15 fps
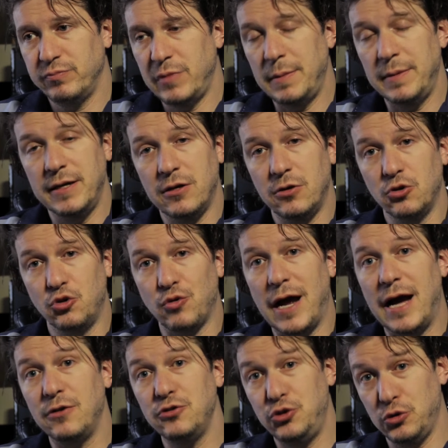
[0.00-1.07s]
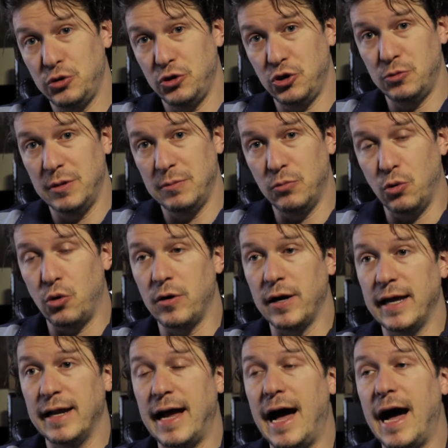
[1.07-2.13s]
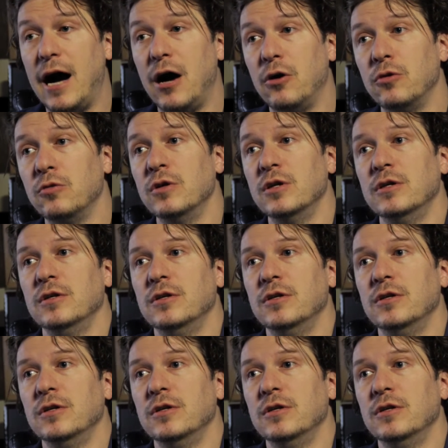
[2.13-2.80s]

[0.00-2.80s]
maybe it'll ground you a little bit more in how,